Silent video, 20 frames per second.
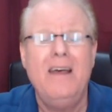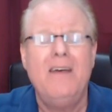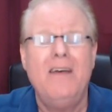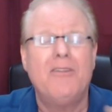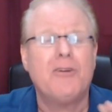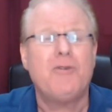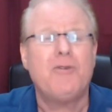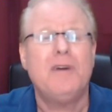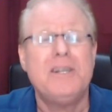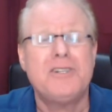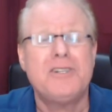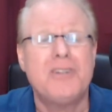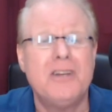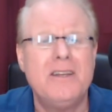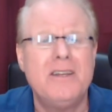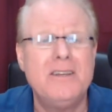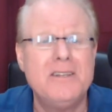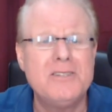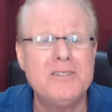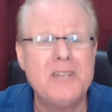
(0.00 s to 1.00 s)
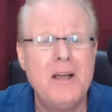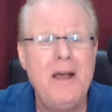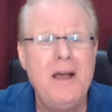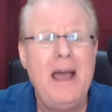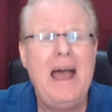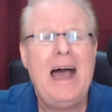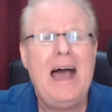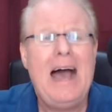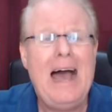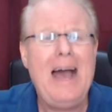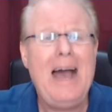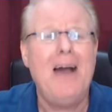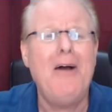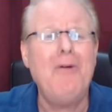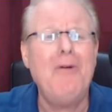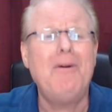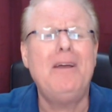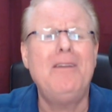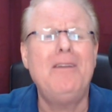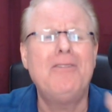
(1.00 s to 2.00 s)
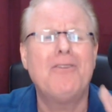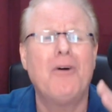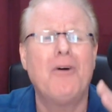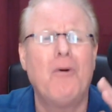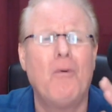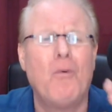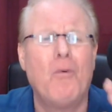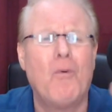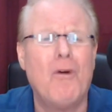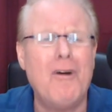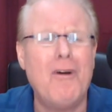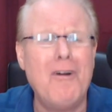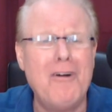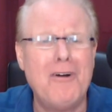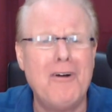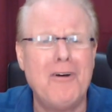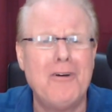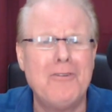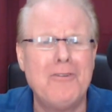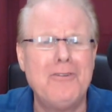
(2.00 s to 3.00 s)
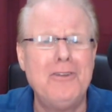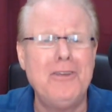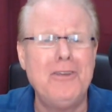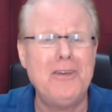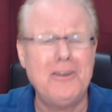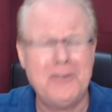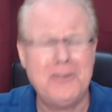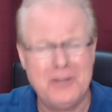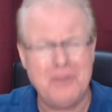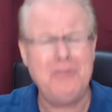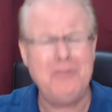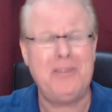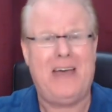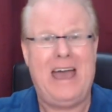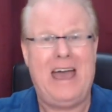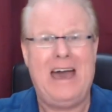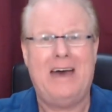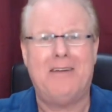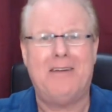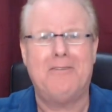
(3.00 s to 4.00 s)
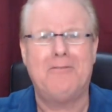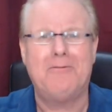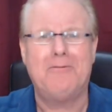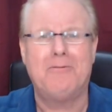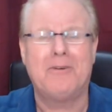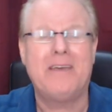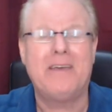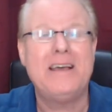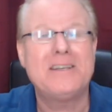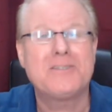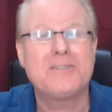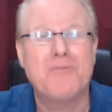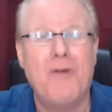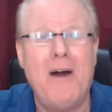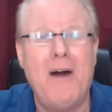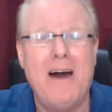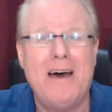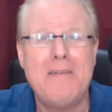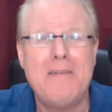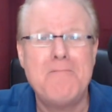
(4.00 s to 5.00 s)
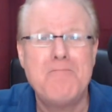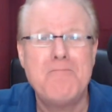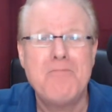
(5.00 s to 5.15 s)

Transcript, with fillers: The question is, how in the world do you do that? Well, guess what?